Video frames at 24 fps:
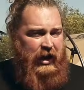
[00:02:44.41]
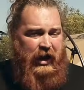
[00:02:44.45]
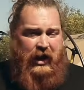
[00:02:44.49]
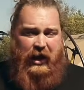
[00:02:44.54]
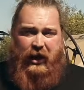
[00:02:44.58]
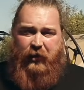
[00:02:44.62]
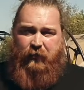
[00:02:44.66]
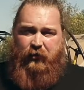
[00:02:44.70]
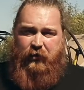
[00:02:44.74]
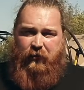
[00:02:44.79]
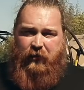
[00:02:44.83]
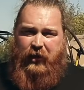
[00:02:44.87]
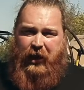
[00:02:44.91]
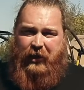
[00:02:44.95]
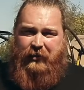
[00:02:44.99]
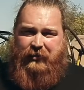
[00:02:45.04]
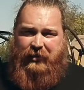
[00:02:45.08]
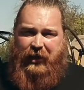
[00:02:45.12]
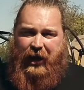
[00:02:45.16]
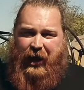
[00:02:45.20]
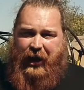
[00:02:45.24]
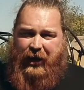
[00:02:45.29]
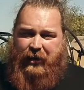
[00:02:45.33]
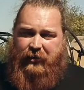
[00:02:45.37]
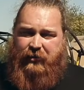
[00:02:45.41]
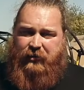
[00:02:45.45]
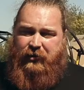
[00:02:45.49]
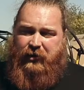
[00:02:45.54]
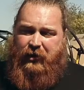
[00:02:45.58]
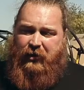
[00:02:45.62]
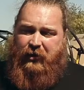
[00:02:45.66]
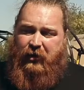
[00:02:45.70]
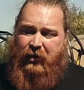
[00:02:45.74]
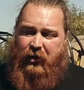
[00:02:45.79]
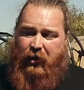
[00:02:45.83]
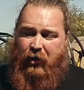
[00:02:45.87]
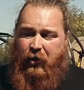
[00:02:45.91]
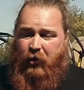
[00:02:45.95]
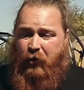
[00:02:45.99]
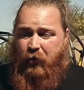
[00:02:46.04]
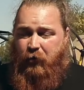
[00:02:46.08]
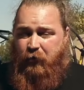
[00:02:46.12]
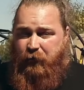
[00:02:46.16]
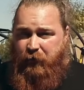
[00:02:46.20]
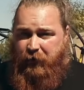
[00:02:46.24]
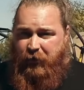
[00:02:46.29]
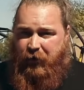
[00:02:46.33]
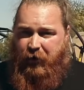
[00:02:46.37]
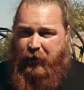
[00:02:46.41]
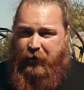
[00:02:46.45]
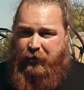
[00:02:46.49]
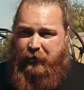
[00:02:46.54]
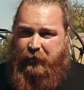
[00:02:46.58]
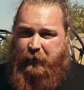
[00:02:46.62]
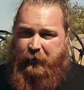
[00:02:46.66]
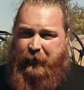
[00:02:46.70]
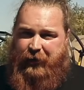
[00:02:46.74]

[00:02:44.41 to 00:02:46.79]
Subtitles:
If you've got tires that are over 100